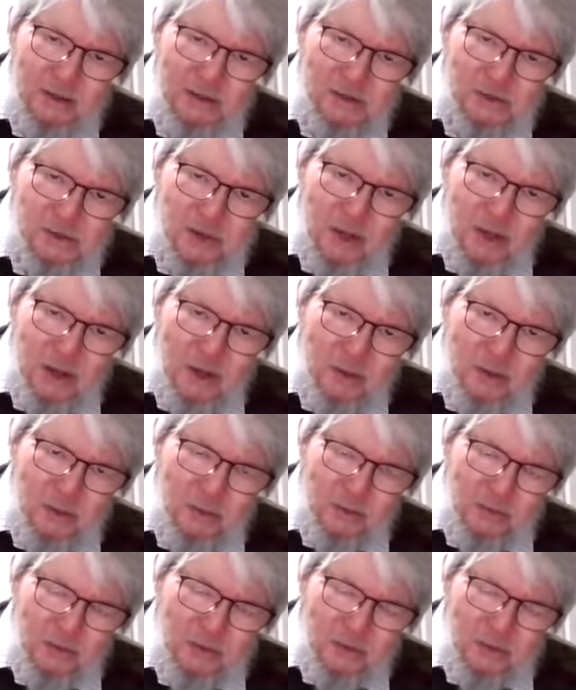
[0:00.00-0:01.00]

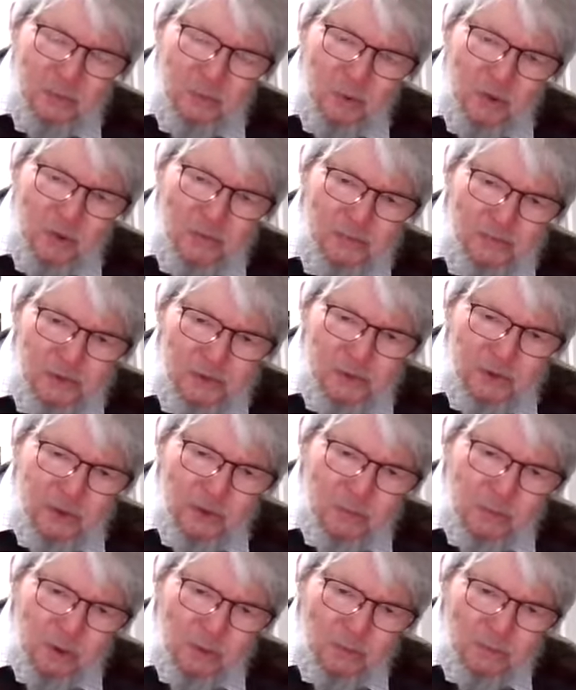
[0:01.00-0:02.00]
So the
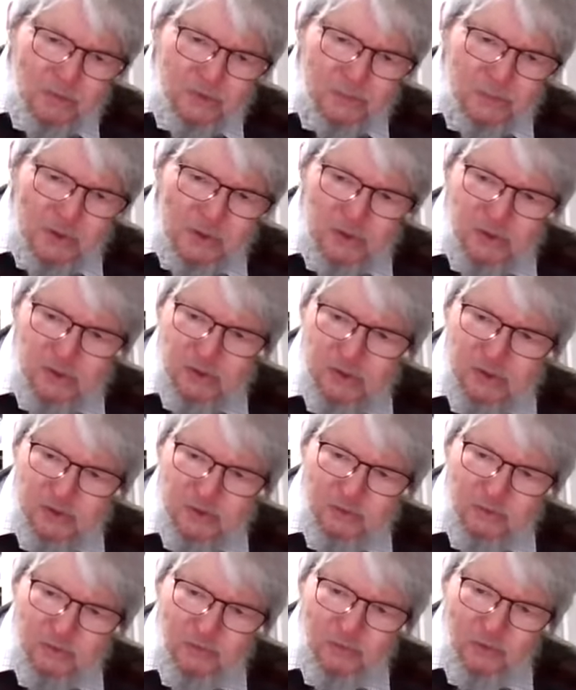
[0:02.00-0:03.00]
new one was
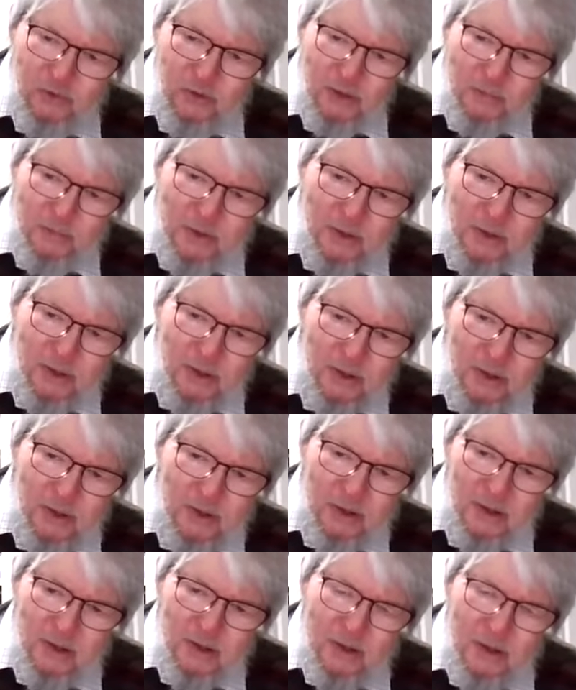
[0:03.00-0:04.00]
much firmer,
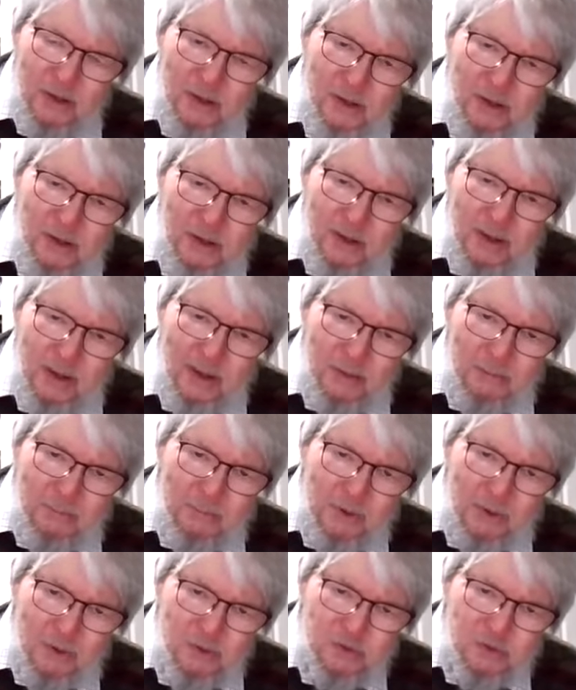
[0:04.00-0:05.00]
had
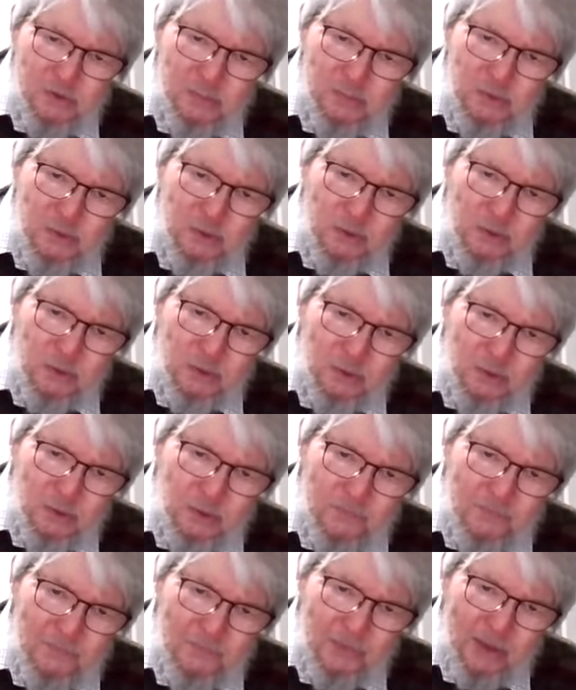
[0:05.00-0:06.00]
much
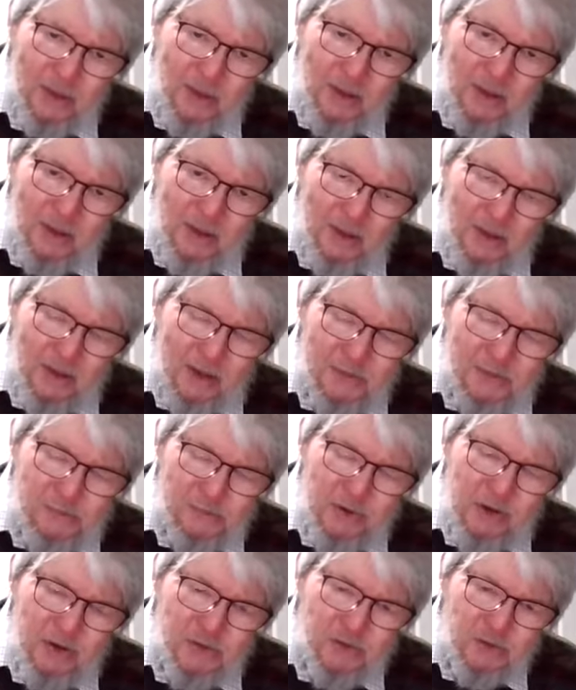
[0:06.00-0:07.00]
more, I guess,
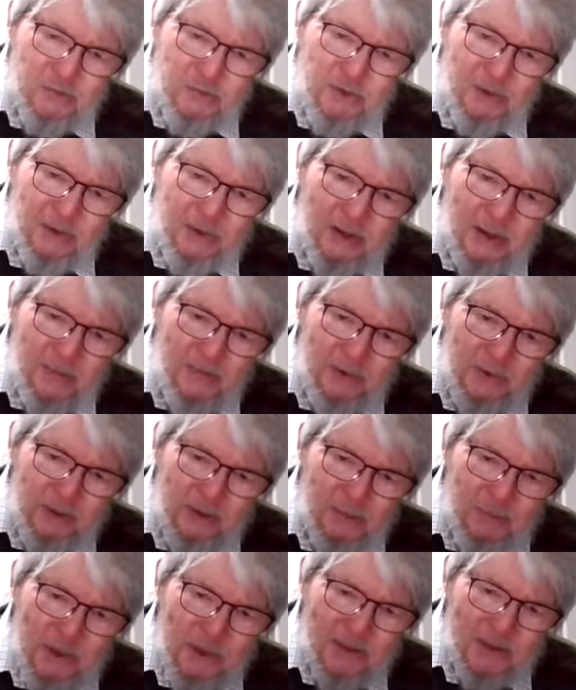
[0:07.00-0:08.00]
pressure relieving
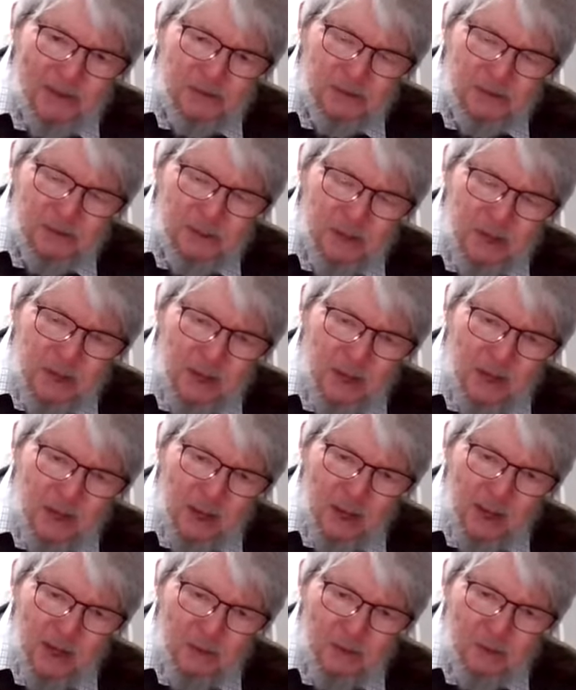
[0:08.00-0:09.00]
capacity,
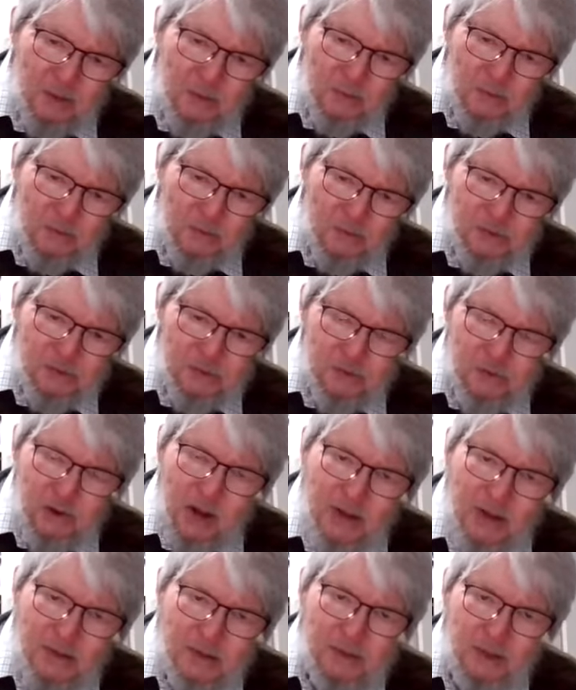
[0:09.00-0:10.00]
and was
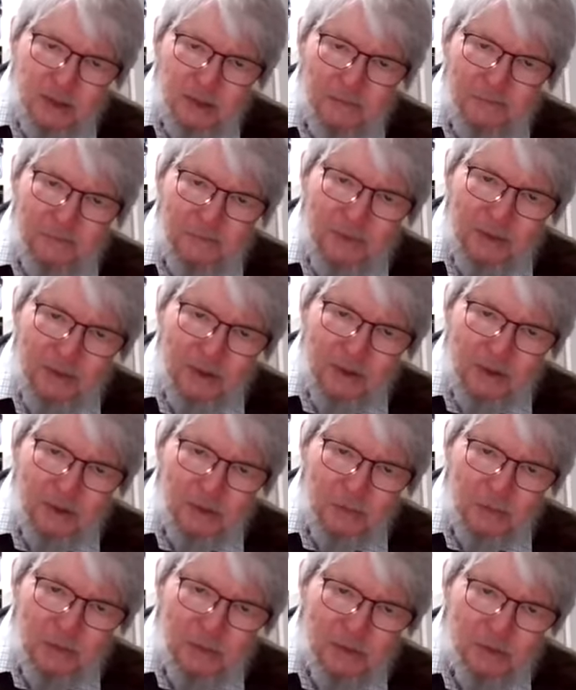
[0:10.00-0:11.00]
straighter in
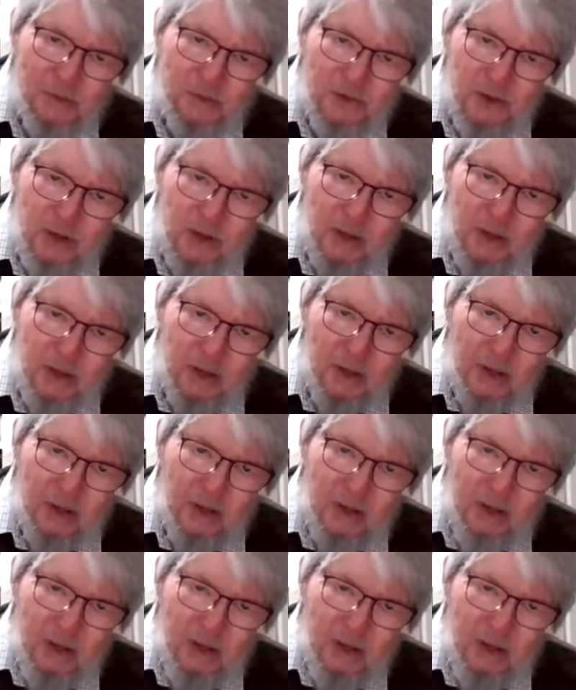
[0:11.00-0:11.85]
the wheelchair.